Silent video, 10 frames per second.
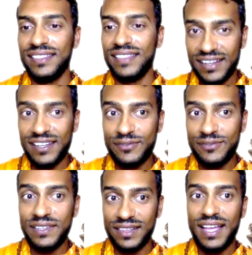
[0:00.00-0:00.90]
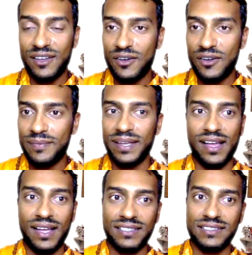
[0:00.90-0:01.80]
then it can feel like, oh my
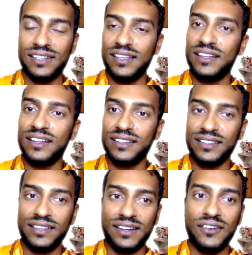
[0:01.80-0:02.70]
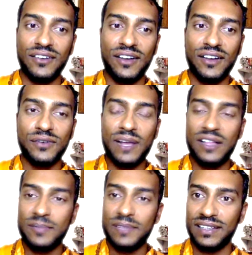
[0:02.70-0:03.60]
gosh,
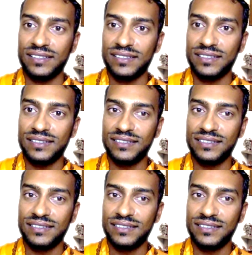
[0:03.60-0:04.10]
overwhelming